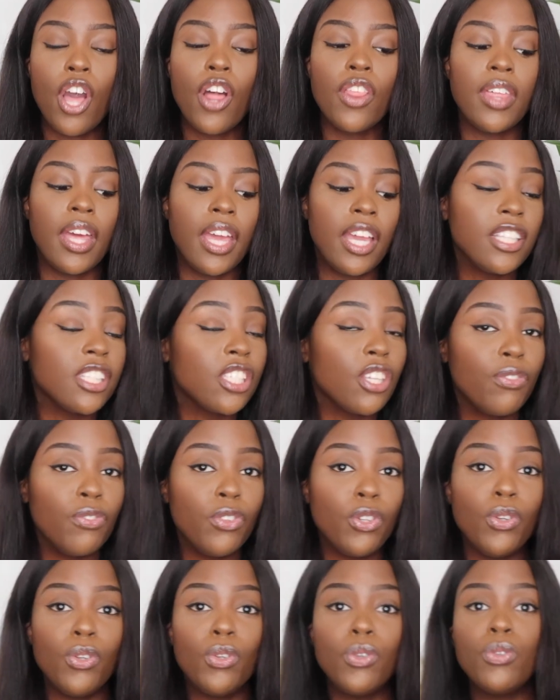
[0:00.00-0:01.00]
The
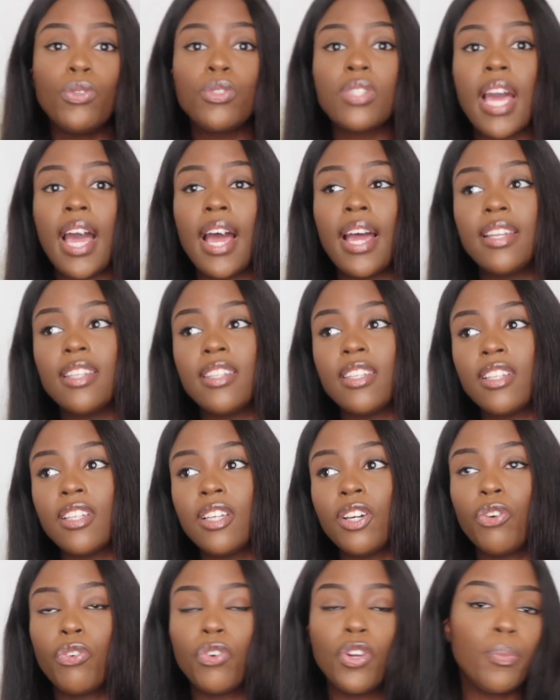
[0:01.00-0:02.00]
interviews and
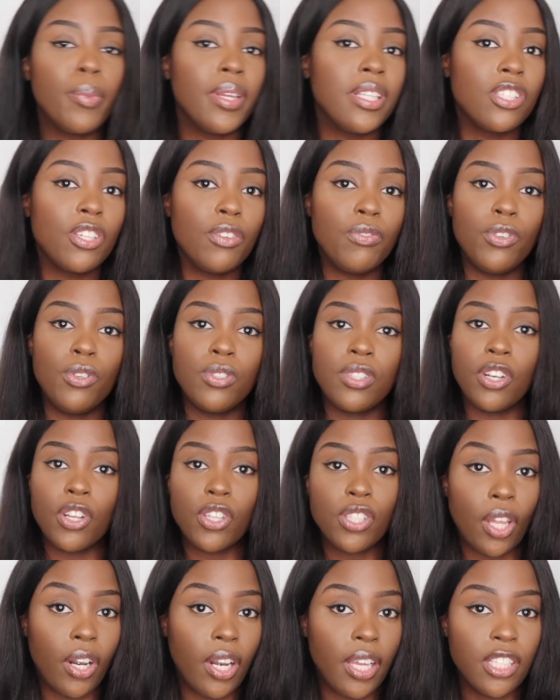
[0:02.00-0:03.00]
the group interviews and the
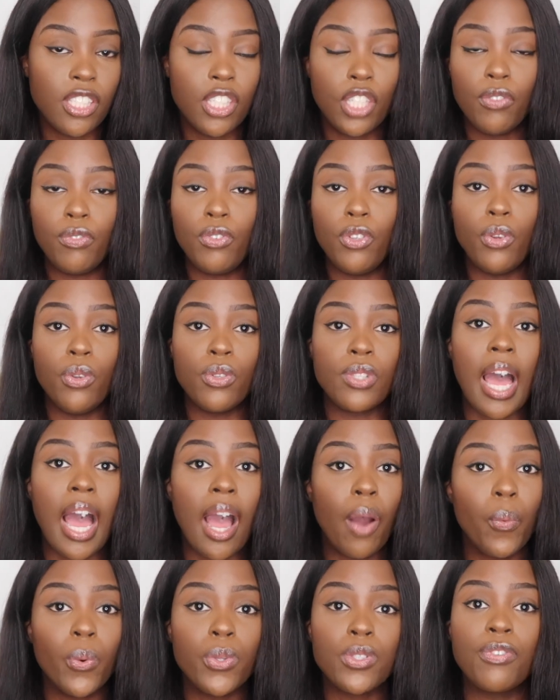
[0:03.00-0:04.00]
solo interviews,
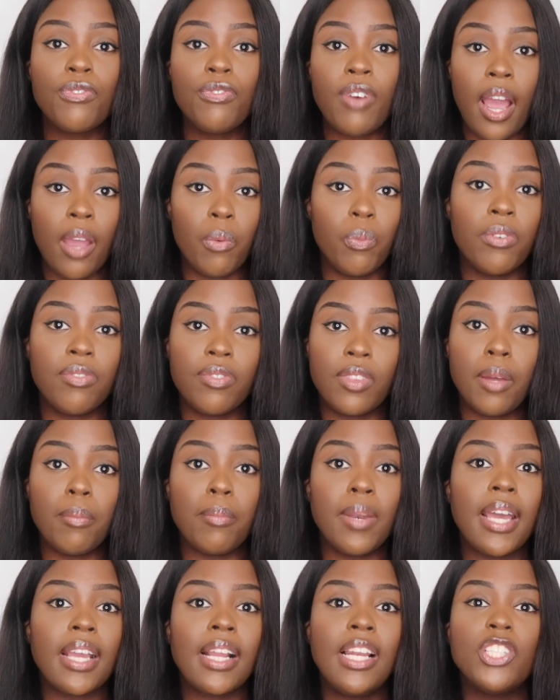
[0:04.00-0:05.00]
I was fine with them.
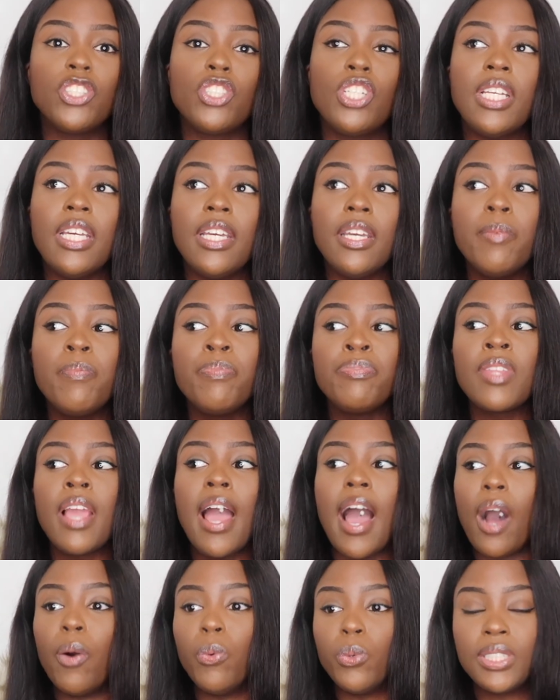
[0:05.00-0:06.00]
Like literally
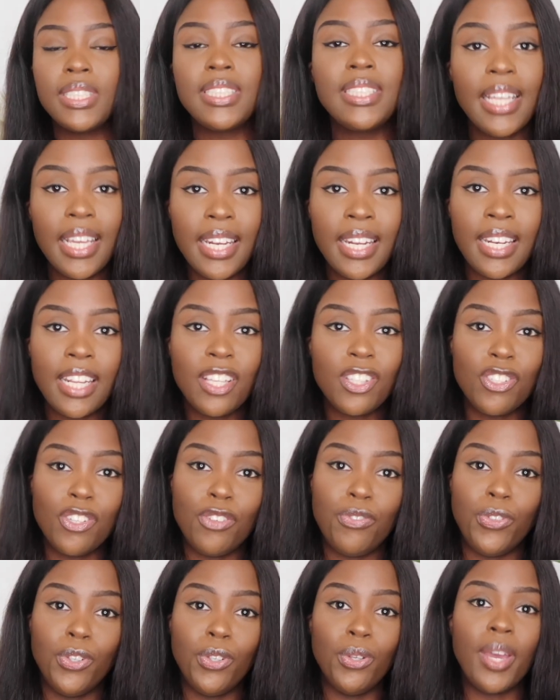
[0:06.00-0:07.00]
I would sit in an
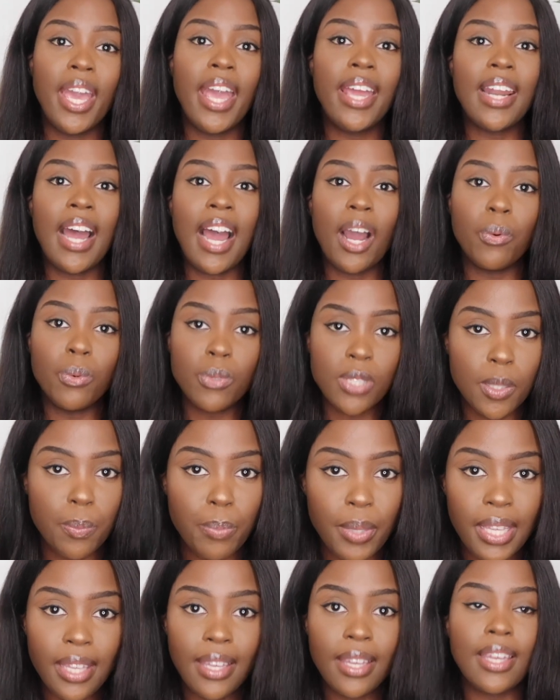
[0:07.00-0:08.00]
interview and I will
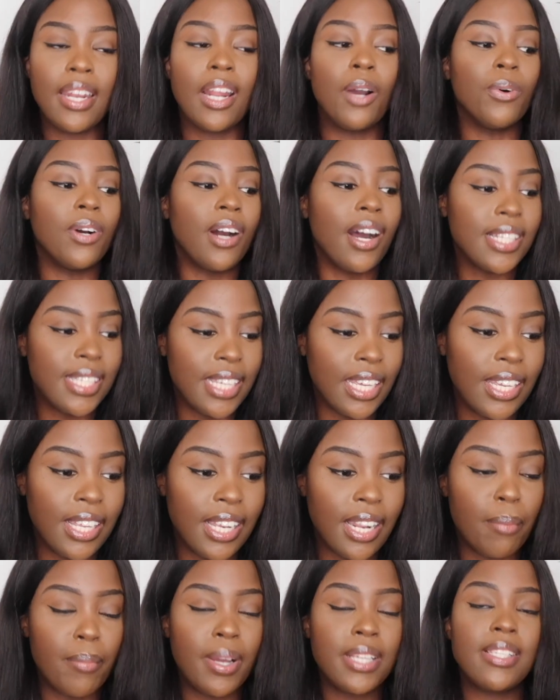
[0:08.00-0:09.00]
speak and I will
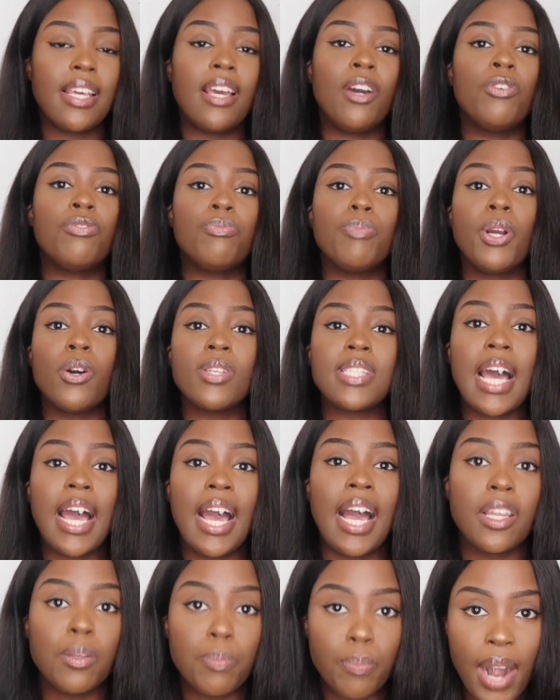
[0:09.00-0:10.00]
articulate myself because I
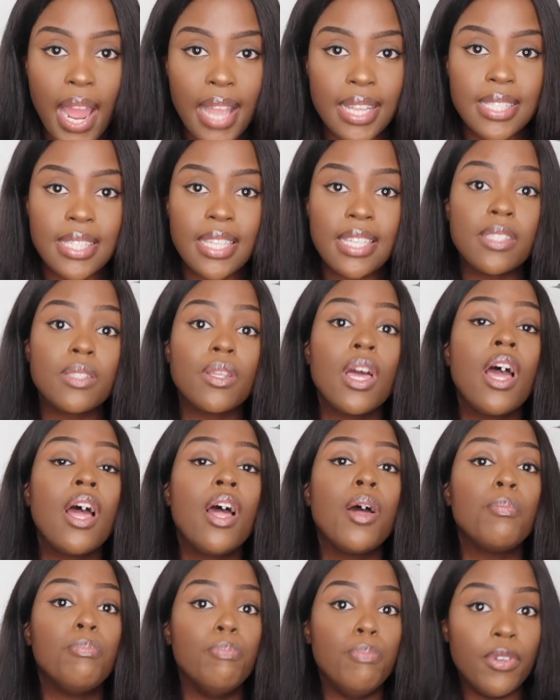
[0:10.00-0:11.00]
had practiced
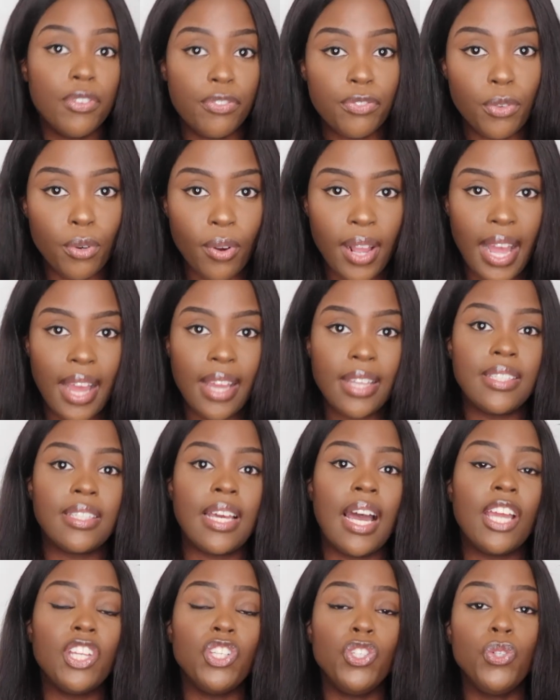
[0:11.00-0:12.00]
beforehand.
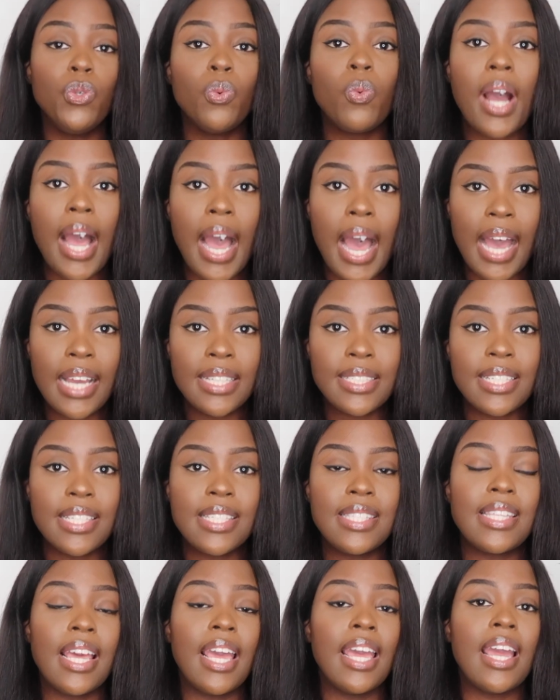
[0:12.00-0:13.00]
I knew what I had to
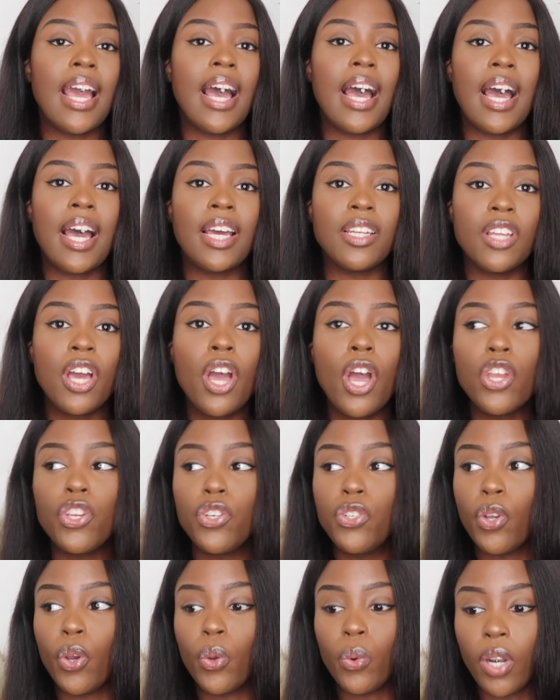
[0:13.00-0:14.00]
say. I had,
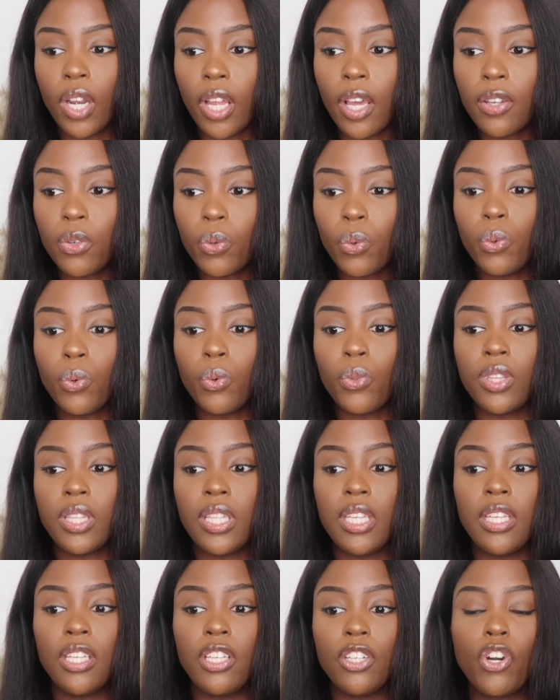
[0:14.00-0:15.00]
you know, learned all
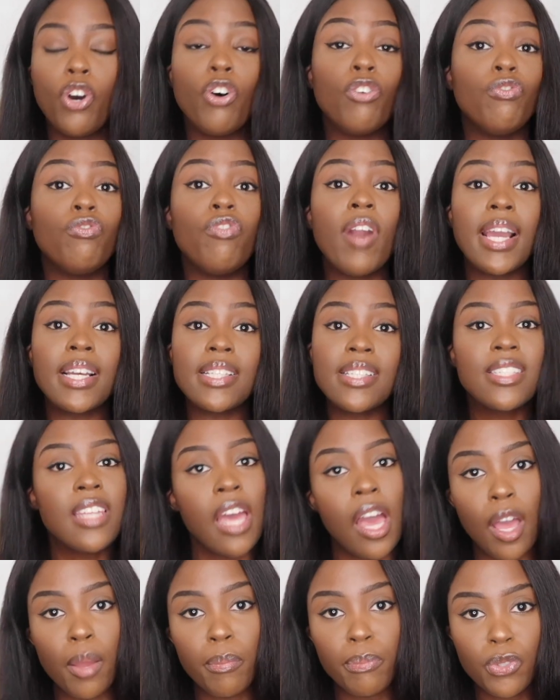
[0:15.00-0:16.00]
the correct
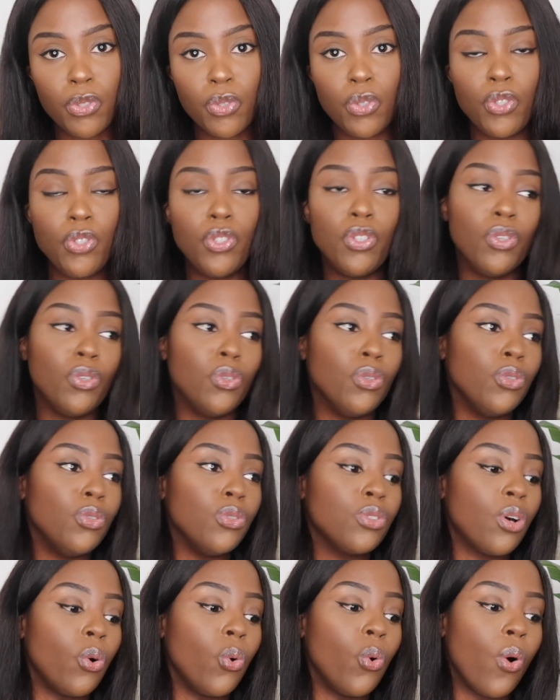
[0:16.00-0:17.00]
terms to
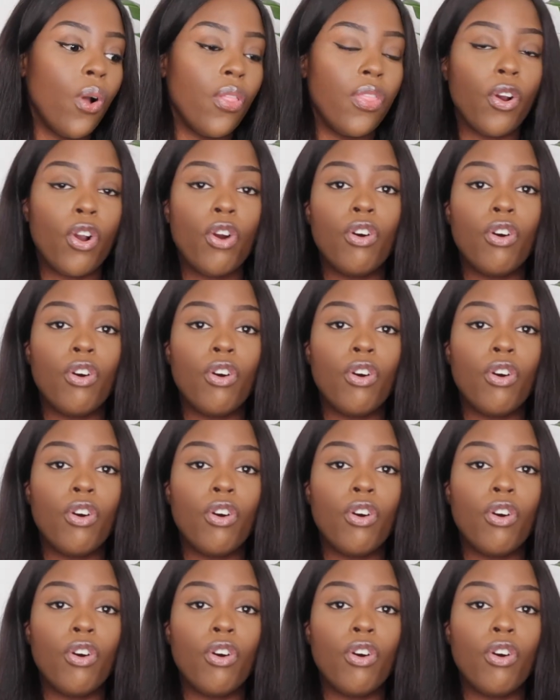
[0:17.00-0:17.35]
use or the